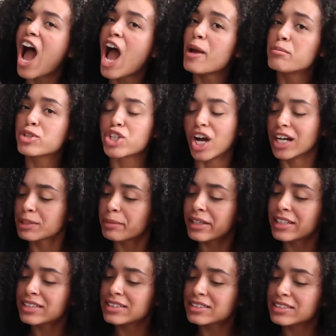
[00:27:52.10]
I'm shocked by
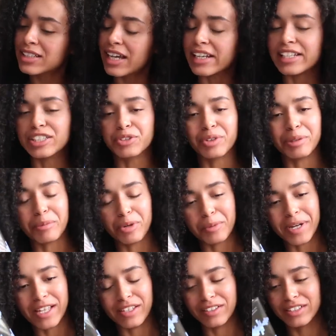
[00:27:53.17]
this. I need to read more
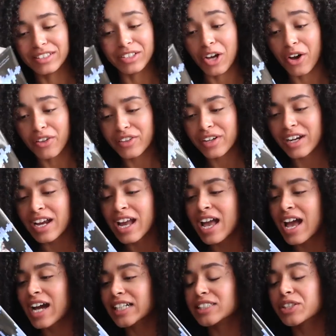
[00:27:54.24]
by this author.
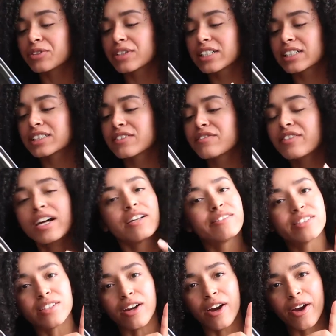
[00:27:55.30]
I don't think it's a
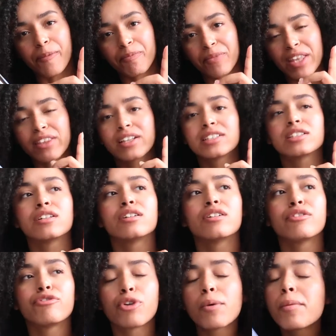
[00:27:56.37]
5-star. I think it's
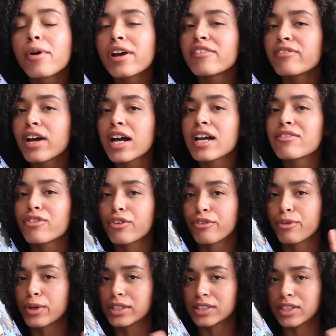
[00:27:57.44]
a 4.5
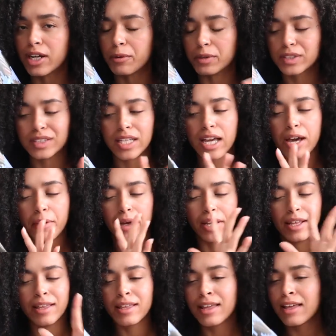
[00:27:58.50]
or 4-star. We'll see how
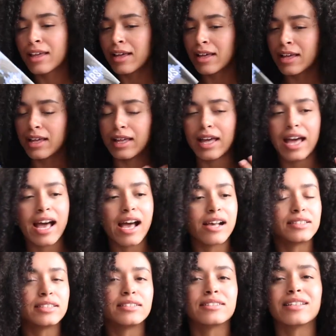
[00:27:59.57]
it
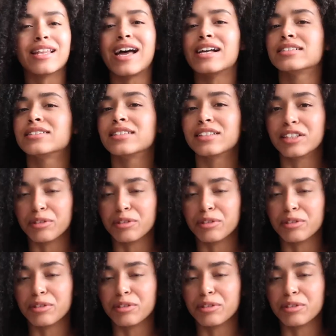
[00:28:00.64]
has its lasting